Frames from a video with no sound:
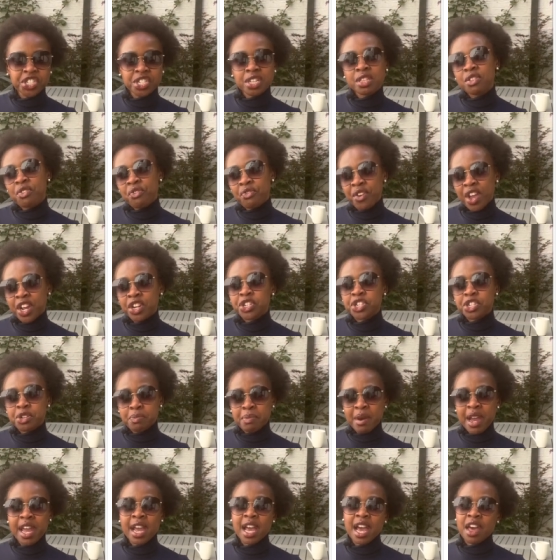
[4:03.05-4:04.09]
in the factory
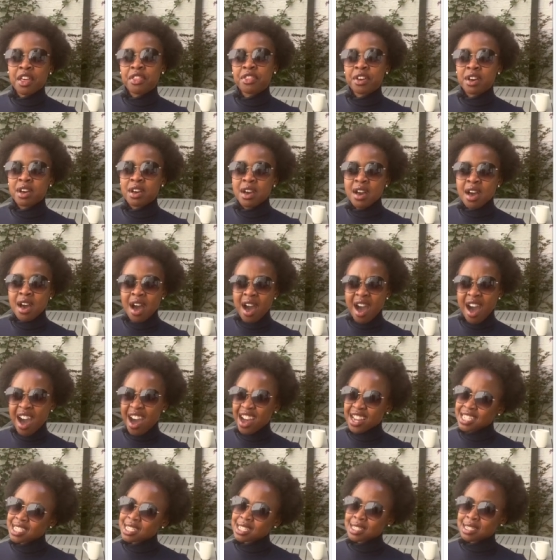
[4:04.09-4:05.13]
by other
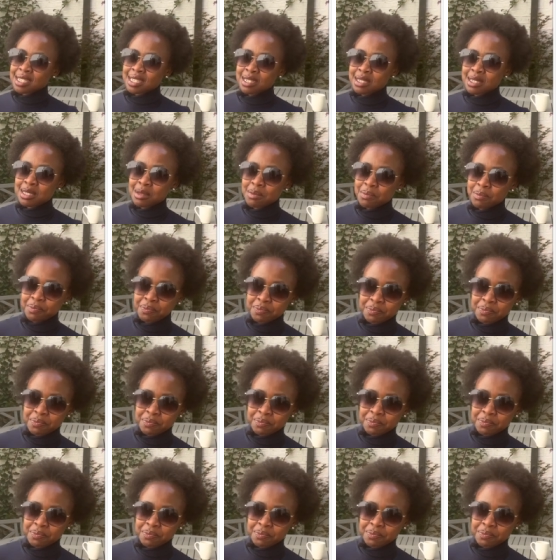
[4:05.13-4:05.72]
artisans